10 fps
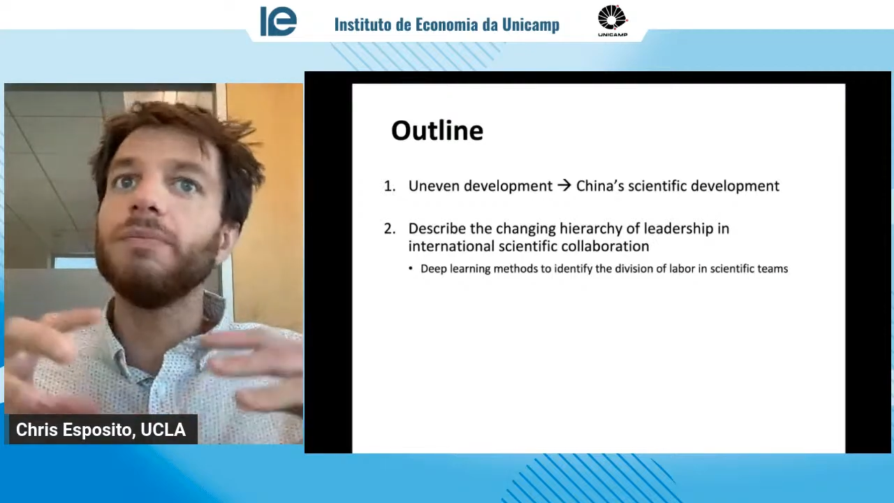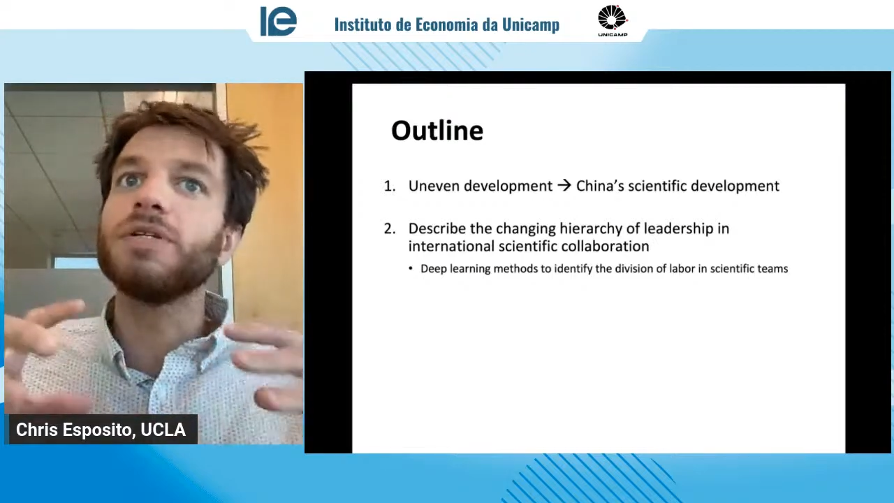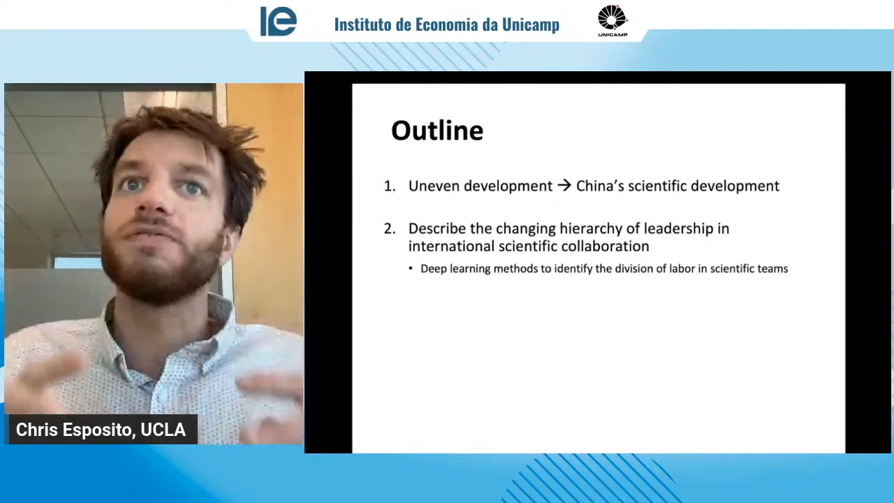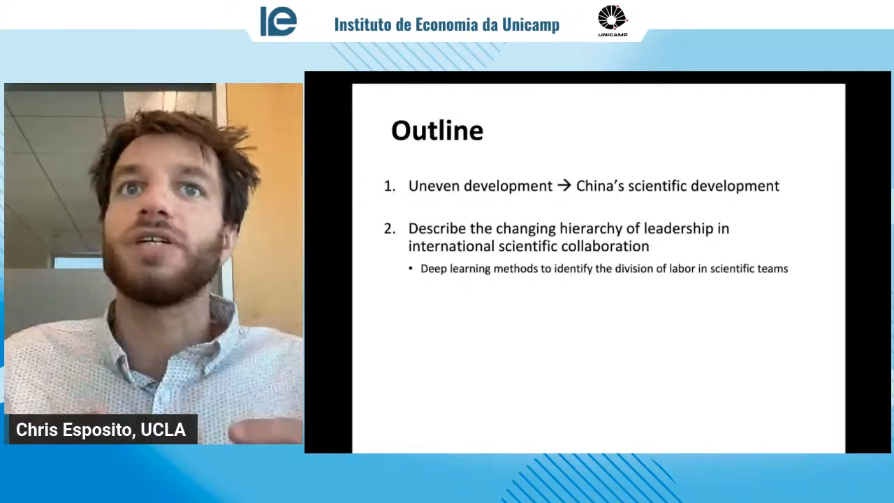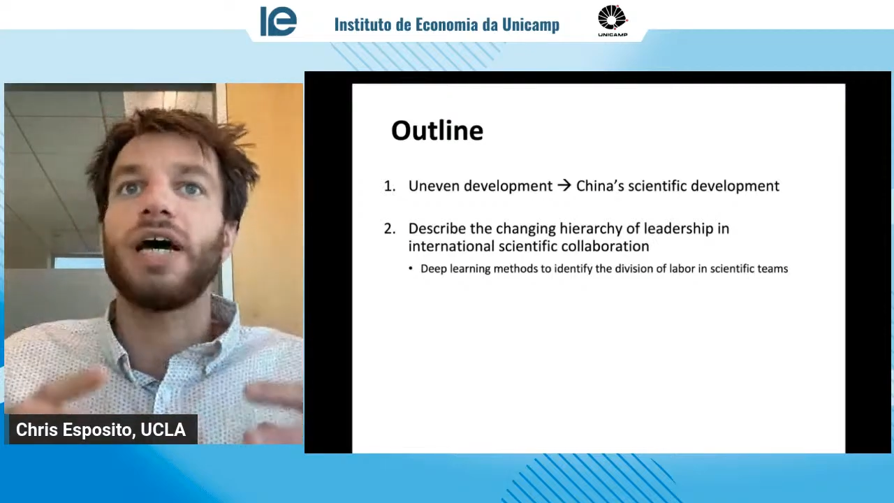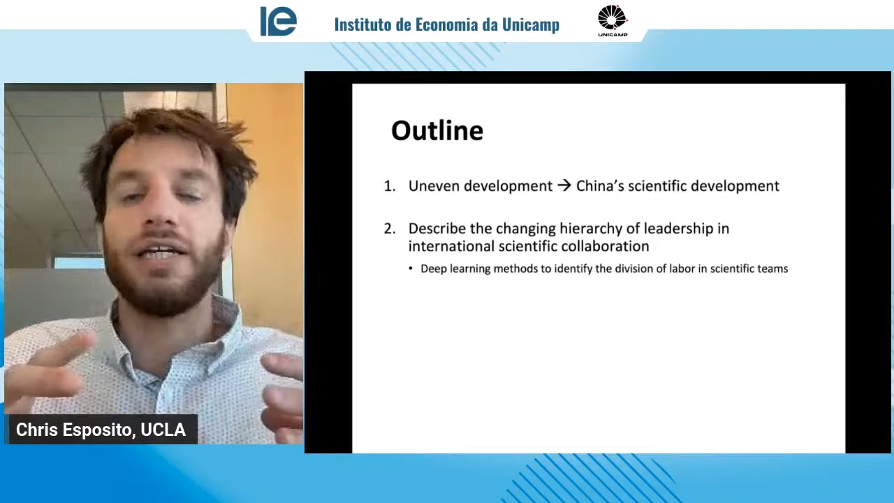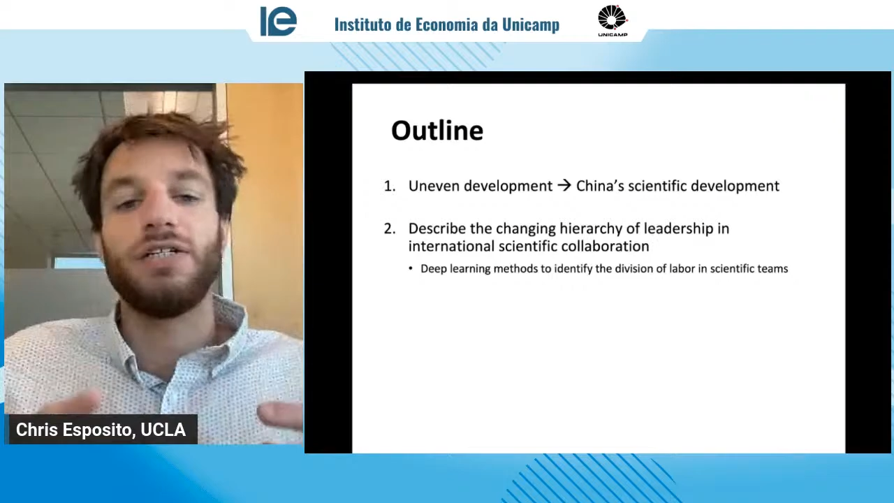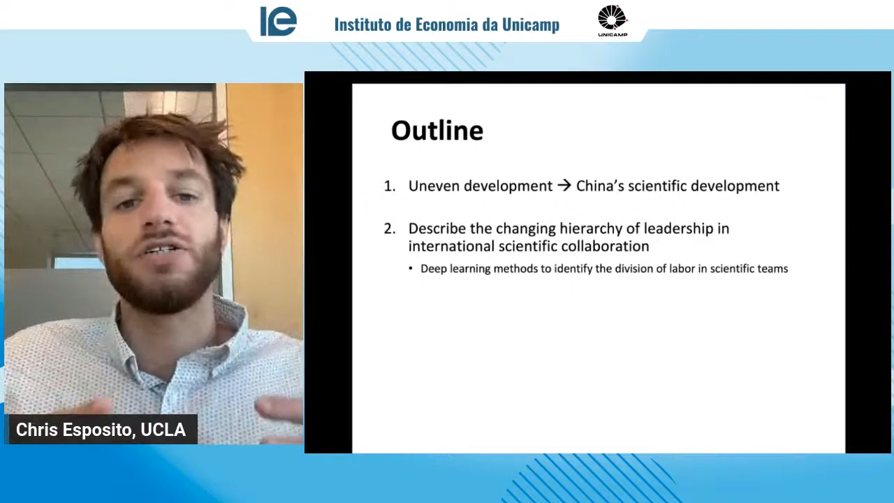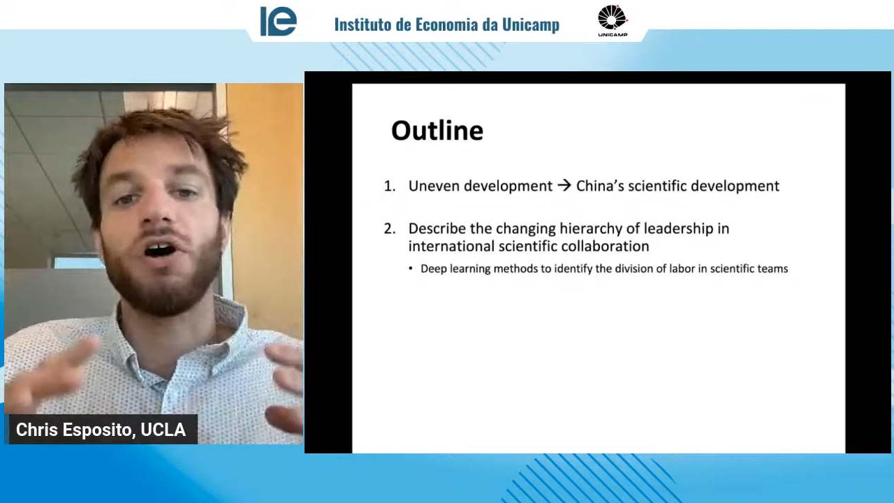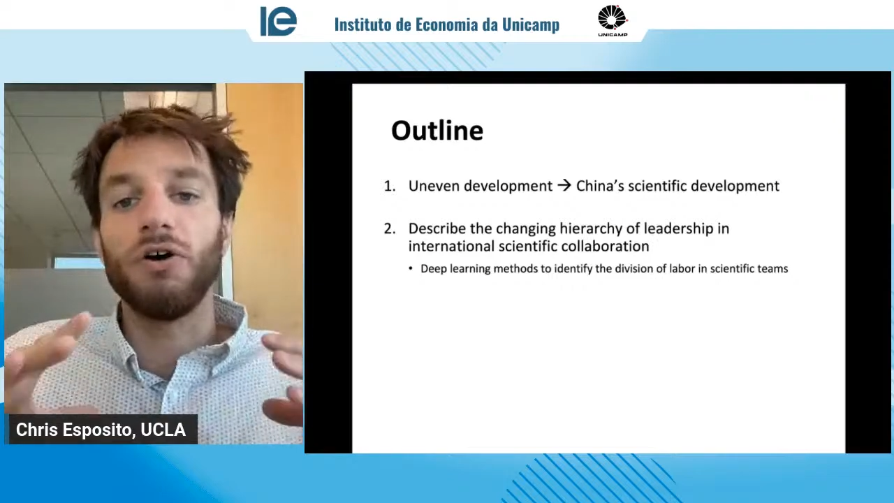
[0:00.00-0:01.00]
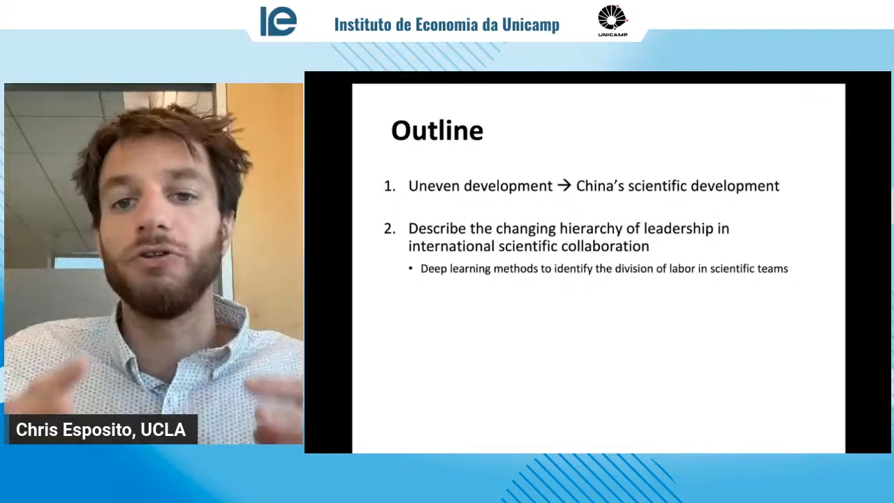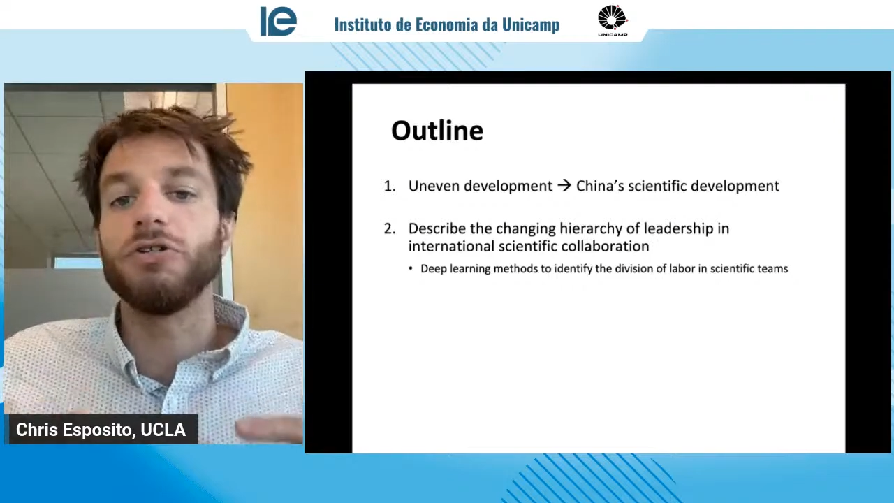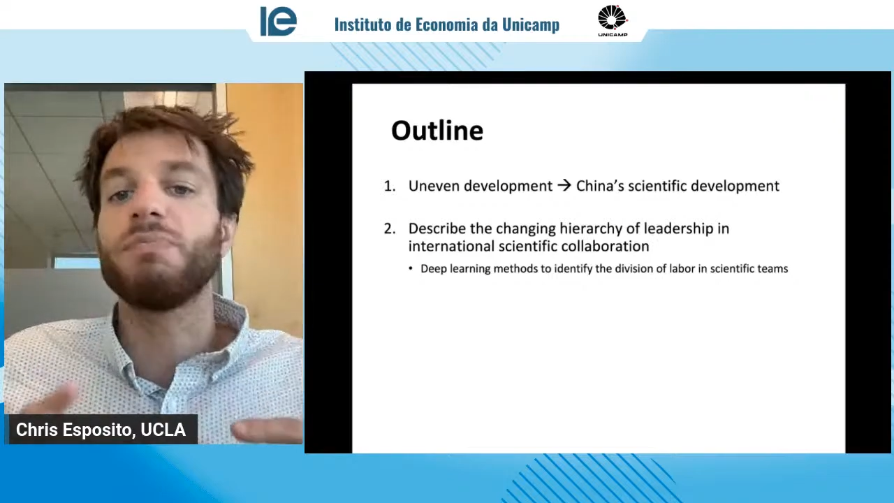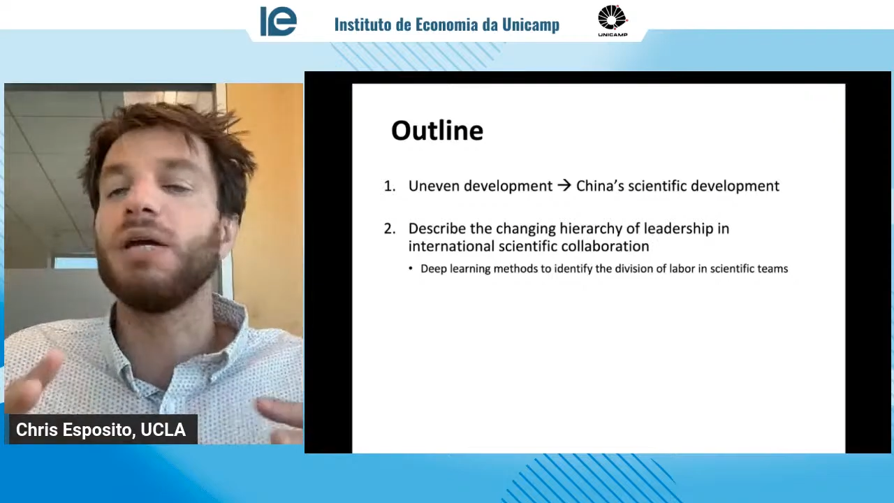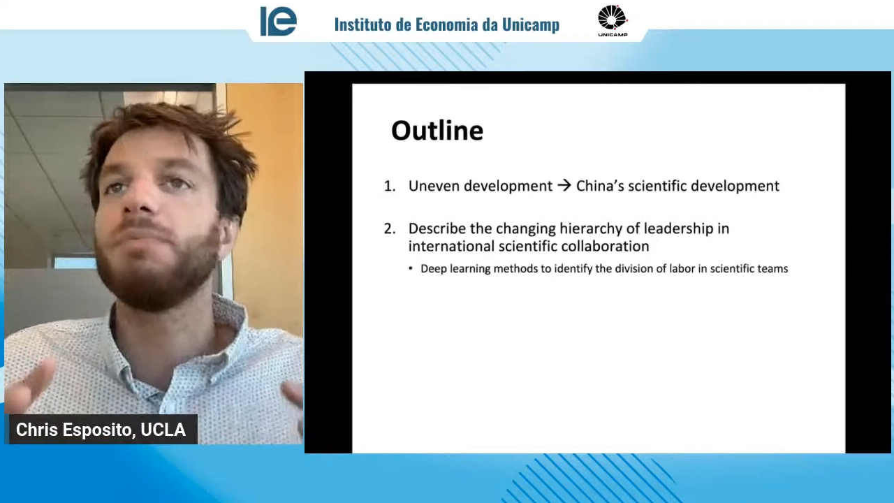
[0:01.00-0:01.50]
of scientists on those
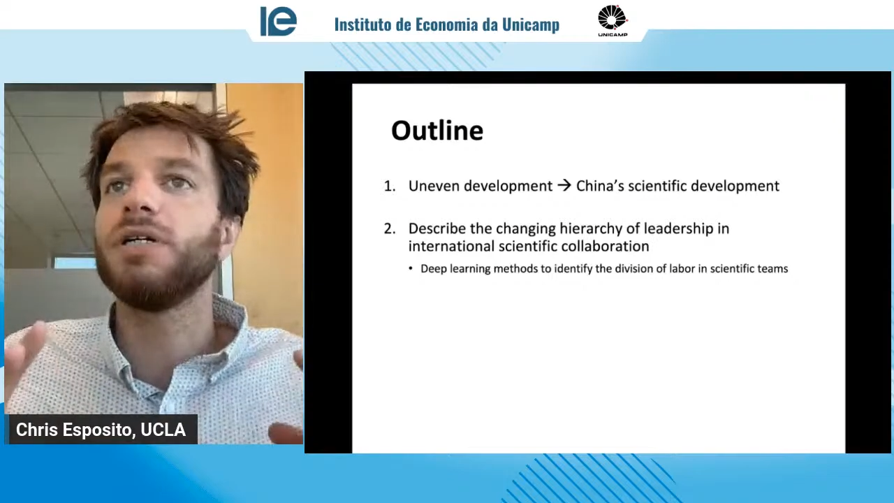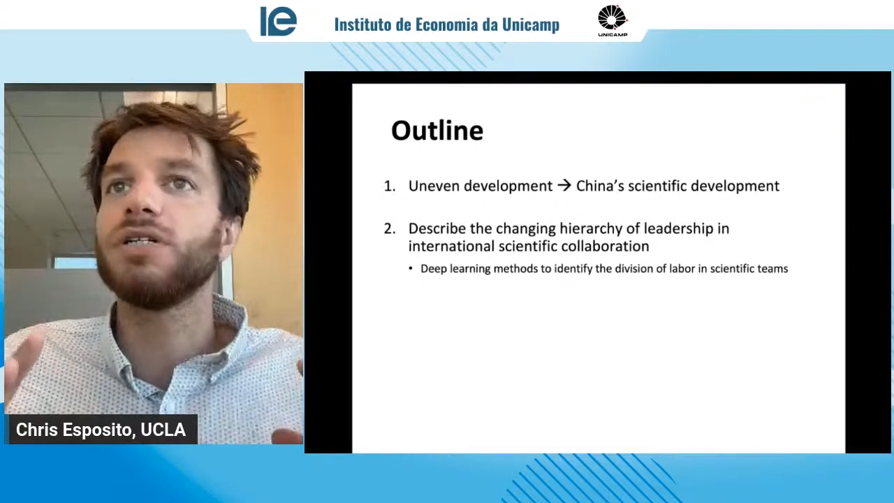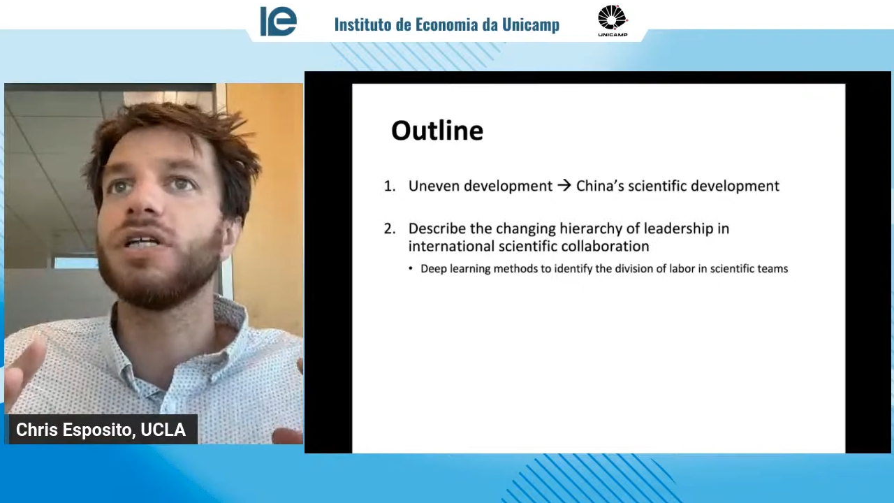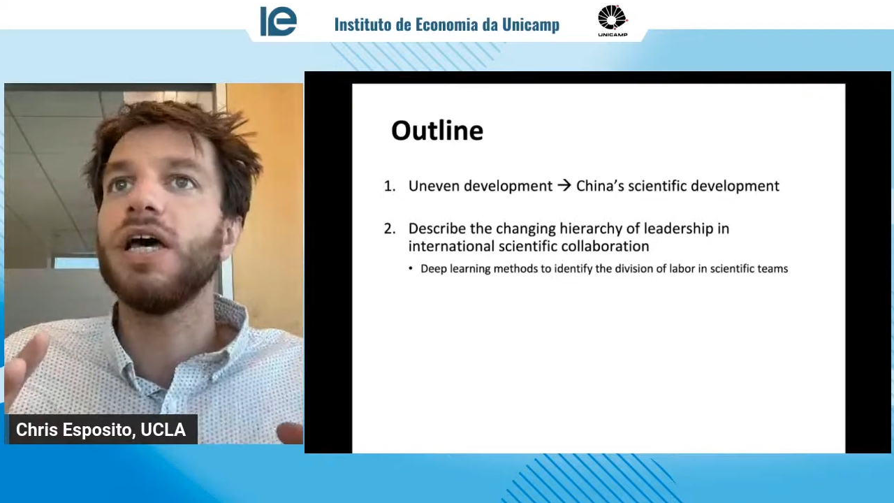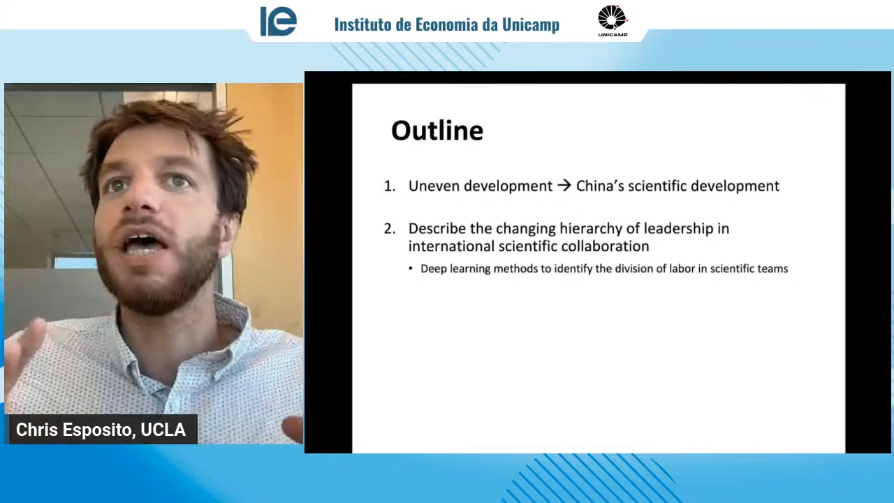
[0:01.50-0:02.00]
papers